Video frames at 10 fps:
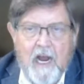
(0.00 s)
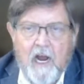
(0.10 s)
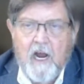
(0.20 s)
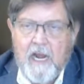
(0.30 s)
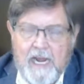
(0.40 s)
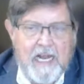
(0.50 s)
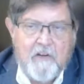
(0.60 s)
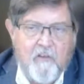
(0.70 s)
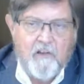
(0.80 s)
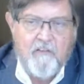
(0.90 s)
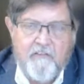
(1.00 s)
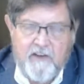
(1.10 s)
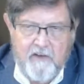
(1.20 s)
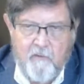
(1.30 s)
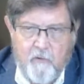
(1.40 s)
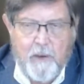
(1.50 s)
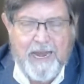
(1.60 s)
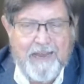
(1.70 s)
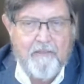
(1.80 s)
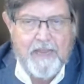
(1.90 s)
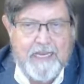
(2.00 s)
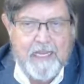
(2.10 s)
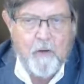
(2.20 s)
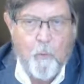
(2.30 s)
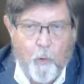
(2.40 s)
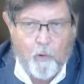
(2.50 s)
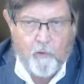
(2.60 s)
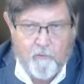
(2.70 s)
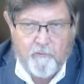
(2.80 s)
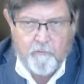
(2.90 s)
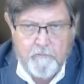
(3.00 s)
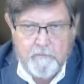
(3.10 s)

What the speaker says: it actually feeds them and they get worse.